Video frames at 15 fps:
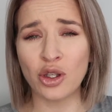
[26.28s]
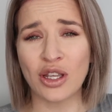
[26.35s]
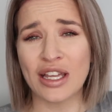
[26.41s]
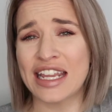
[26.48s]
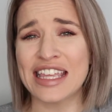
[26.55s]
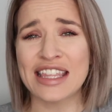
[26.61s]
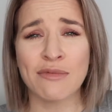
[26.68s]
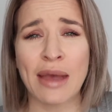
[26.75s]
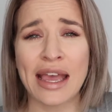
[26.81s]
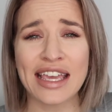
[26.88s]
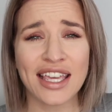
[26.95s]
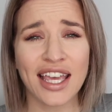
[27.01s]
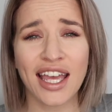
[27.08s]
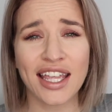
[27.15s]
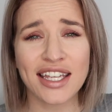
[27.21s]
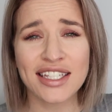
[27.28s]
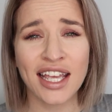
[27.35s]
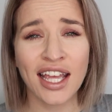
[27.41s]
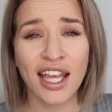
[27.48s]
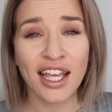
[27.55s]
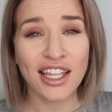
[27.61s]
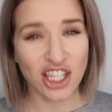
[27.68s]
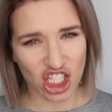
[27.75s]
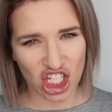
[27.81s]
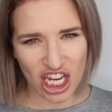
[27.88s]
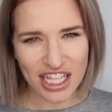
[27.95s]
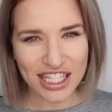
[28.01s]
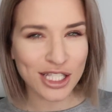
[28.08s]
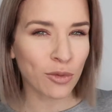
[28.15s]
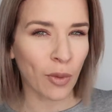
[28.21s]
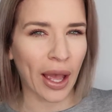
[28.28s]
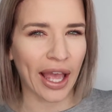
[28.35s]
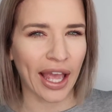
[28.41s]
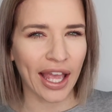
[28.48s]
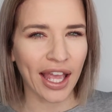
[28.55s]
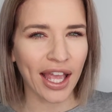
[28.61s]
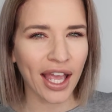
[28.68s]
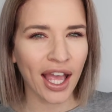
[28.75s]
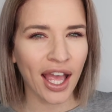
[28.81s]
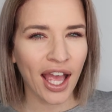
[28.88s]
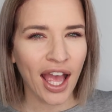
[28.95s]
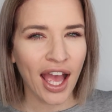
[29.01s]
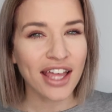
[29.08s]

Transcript: You can either make it the cheats way,